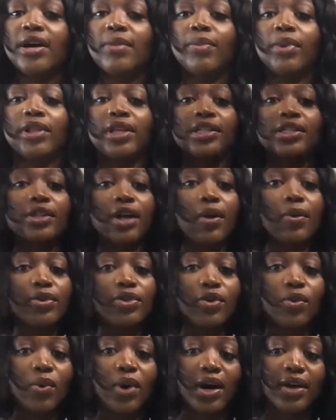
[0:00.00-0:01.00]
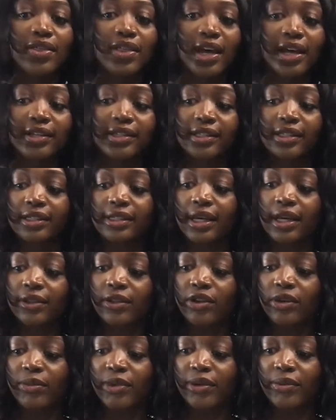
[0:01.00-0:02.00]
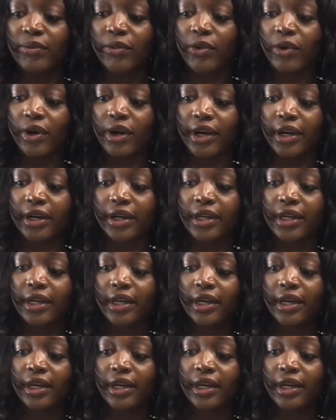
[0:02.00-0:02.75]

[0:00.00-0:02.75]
But let's start with the one that's a little bit more